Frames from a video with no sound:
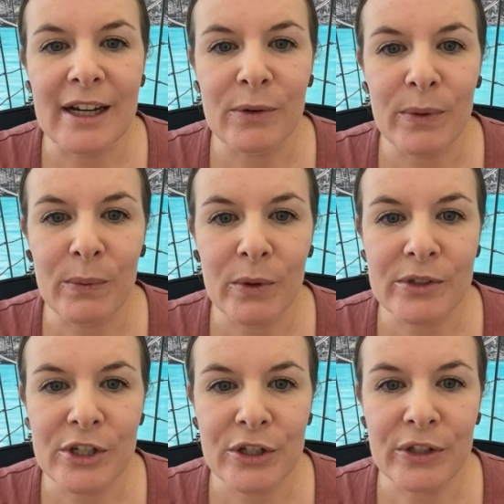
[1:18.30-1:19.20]
we
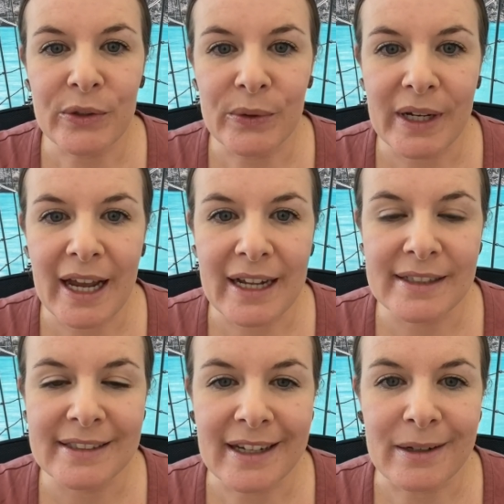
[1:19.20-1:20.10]
want to look at
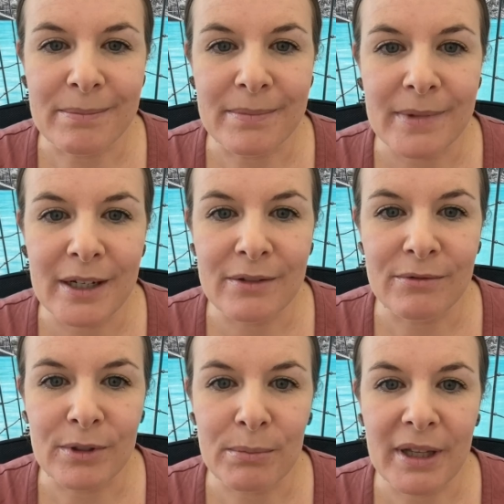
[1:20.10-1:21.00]
some
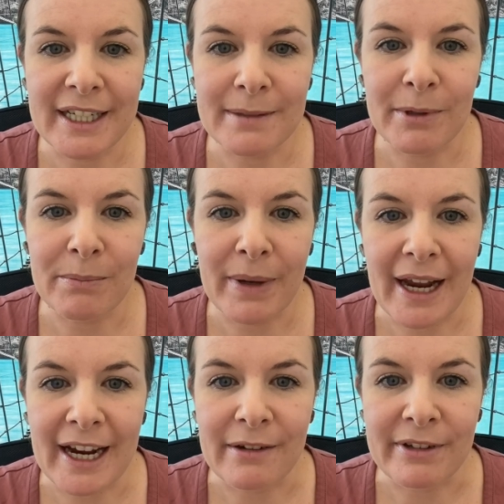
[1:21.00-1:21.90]
replacement
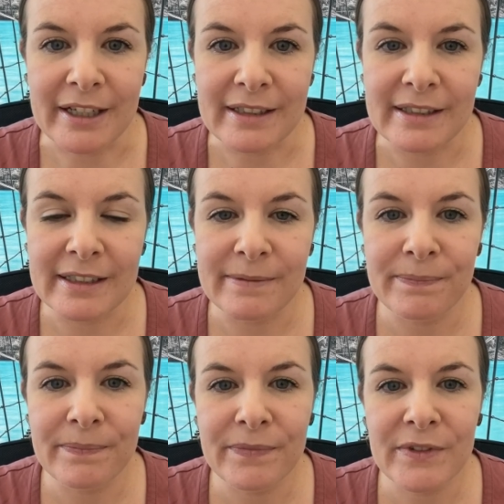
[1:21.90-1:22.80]
behaviours.
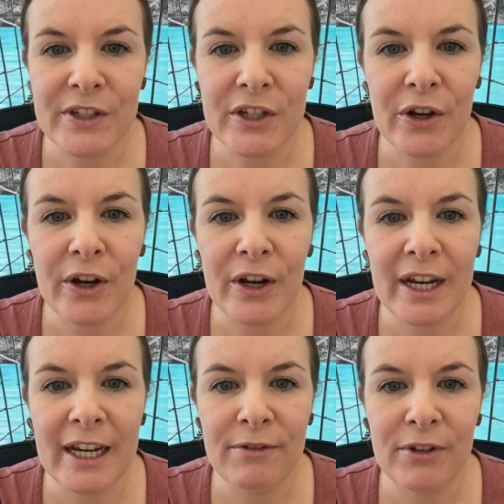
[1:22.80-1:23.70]
So
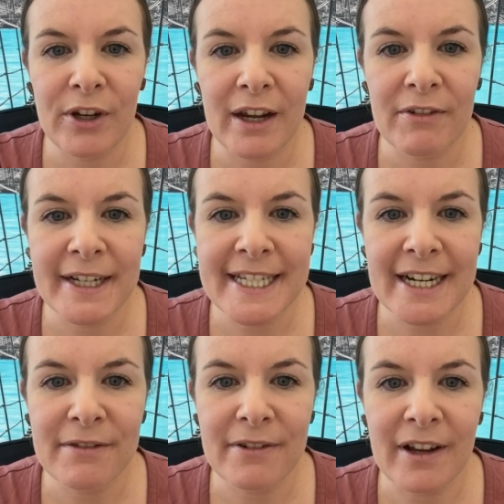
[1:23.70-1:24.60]
if you have
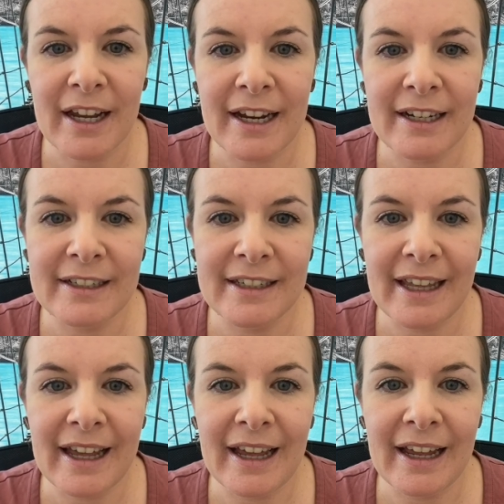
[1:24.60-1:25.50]
identified
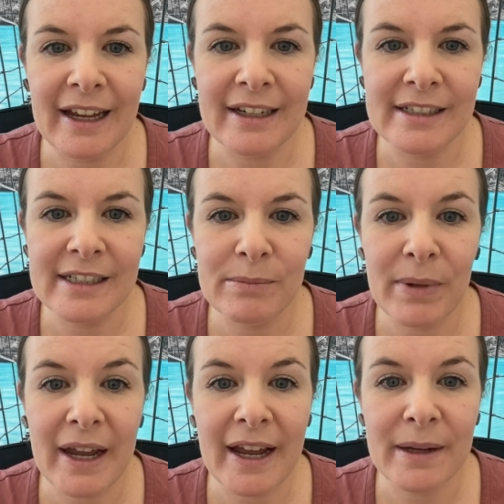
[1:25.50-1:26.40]
that
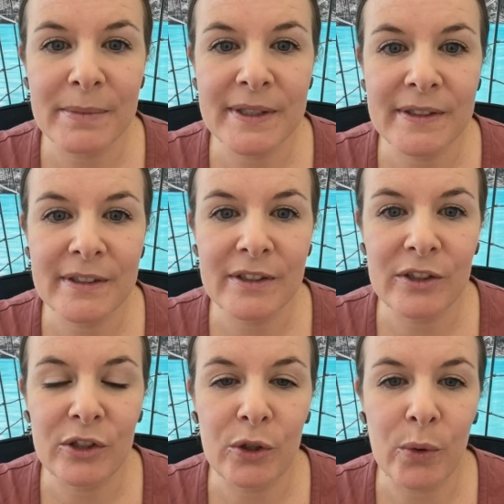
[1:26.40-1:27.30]
perhaps
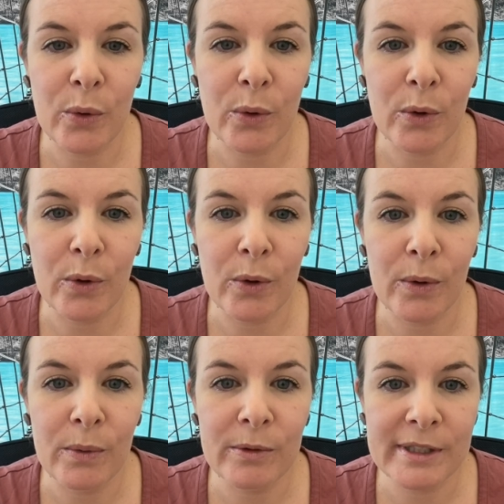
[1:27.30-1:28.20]
you're
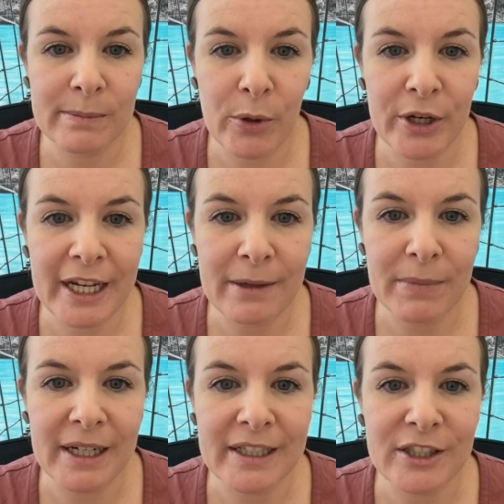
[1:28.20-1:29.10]
smoking
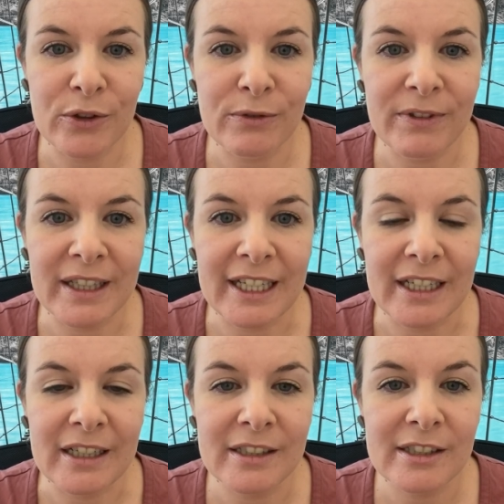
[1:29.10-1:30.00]
because you're
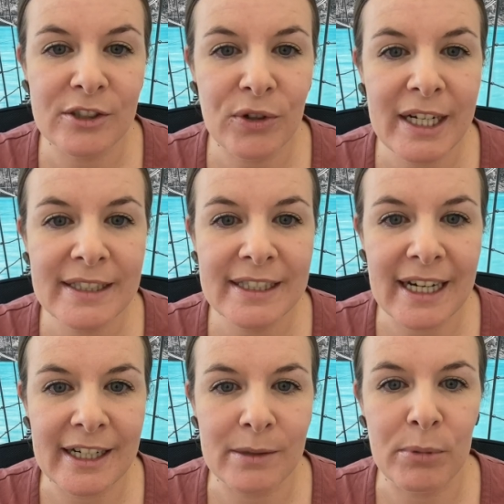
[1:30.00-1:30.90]
feeling stressed
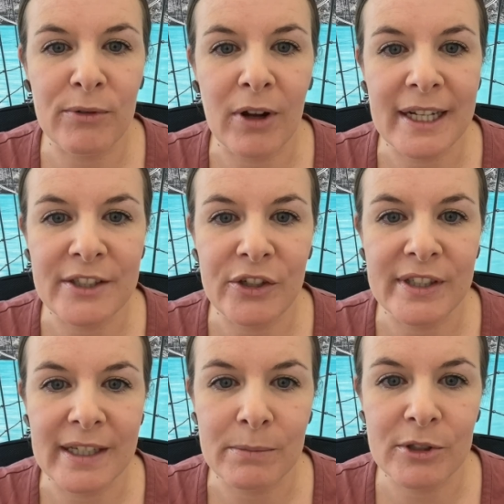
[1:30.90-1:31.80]
and it provides you
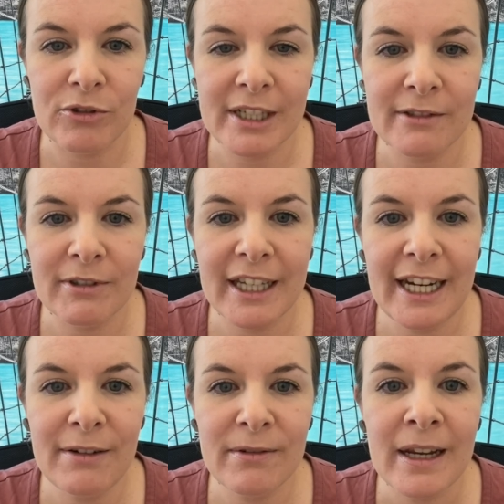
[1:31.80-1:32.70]
some stress relief,